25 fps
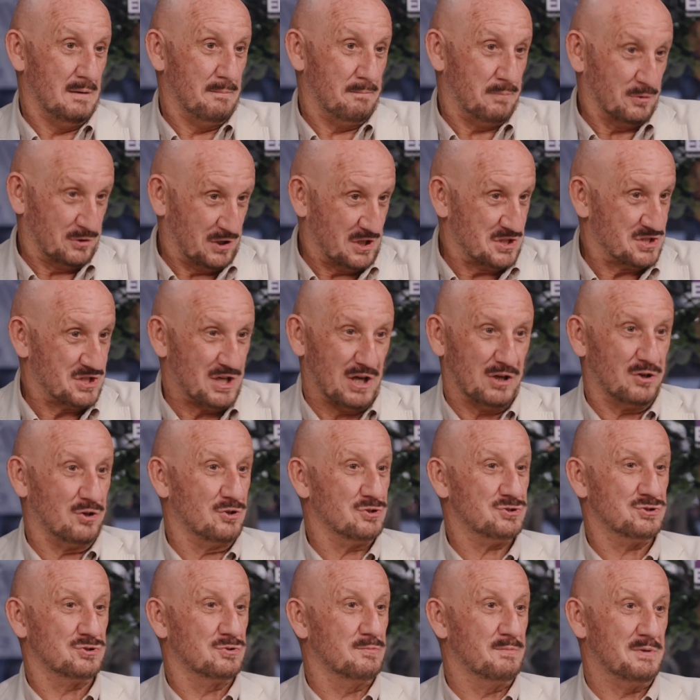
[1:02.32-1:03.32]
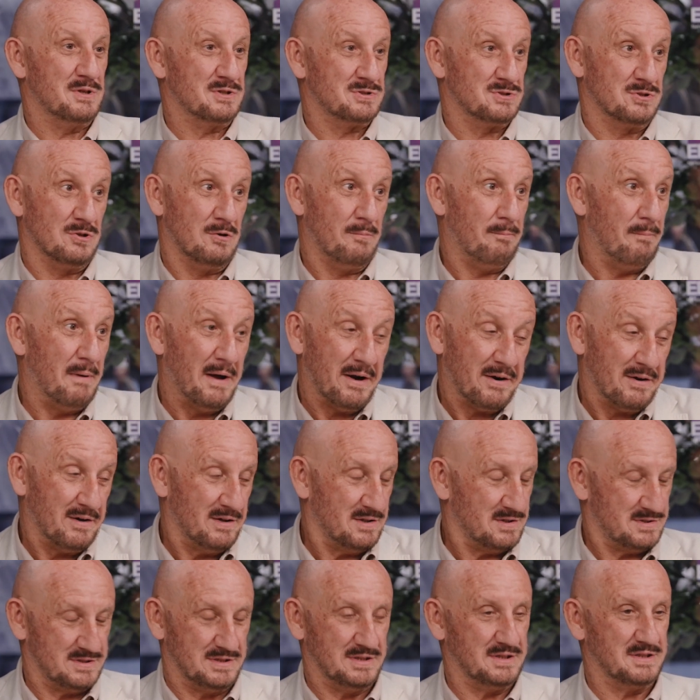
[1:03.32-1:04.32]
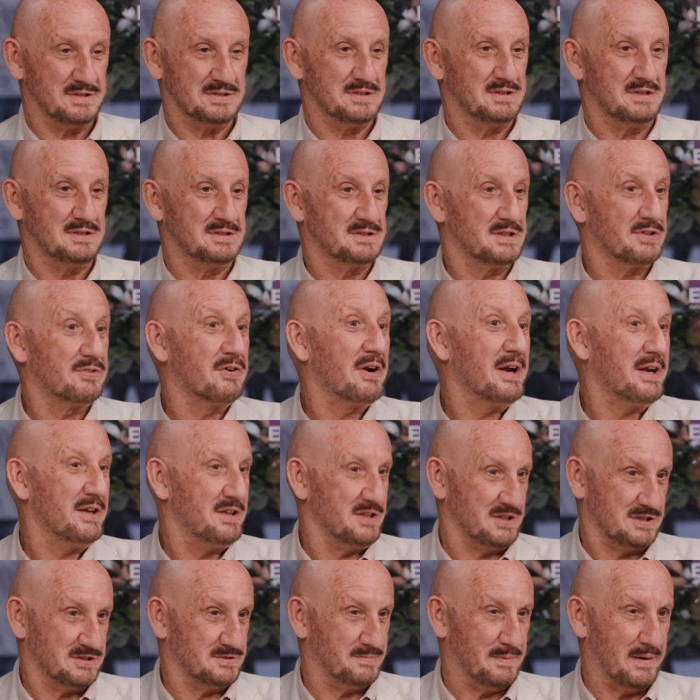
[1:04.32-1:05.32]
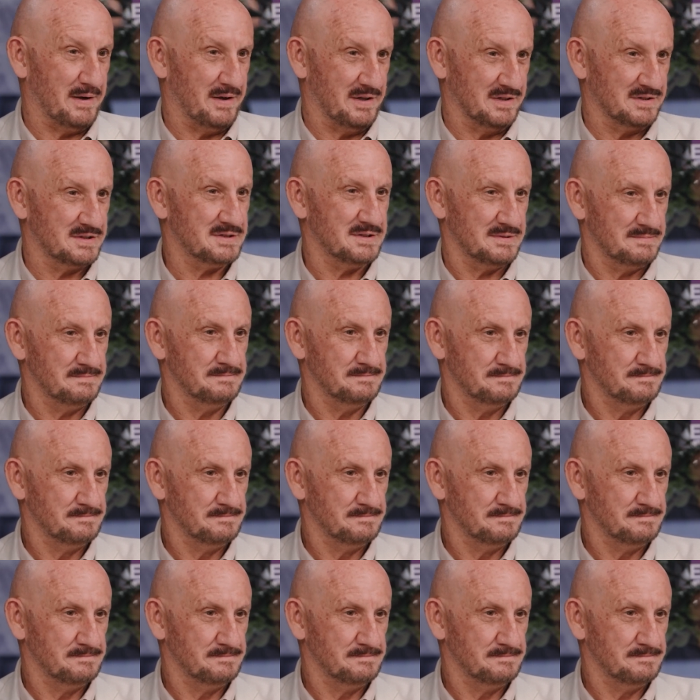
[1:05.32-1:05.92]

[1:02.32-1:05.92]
potential customers or partners. It's a great experience.